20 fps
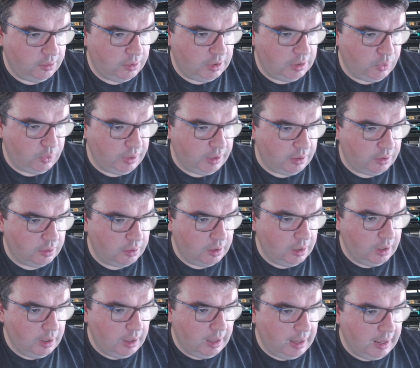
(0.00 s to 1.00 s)
There we are.
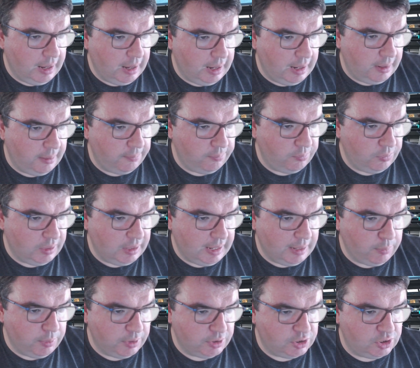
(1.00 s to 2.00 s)
Um,
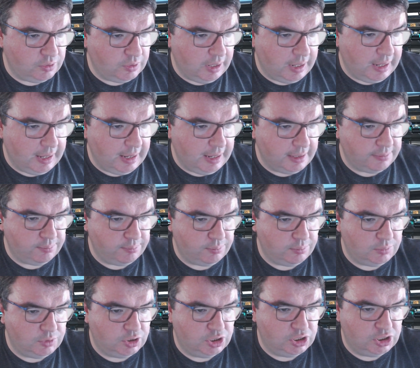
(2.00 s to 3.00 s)
and with uh,
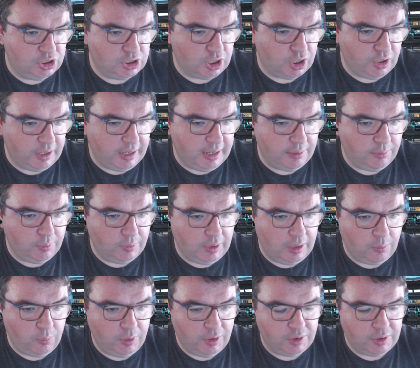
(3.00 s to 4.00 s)
Sar- and
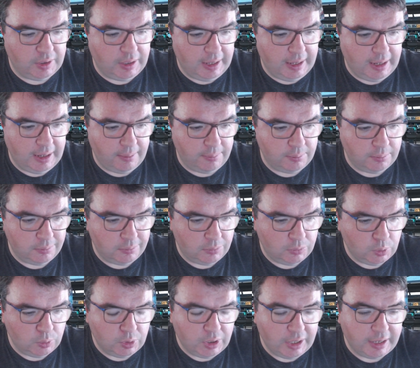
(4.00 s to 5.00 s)
then with um,
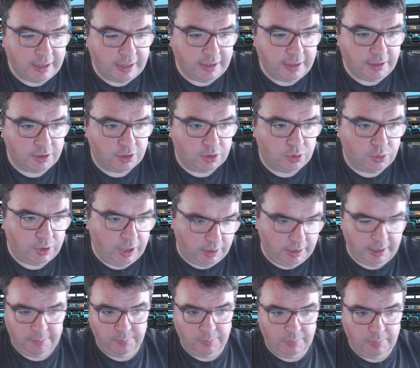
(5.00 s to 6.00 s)
Lieutenant Kudelka,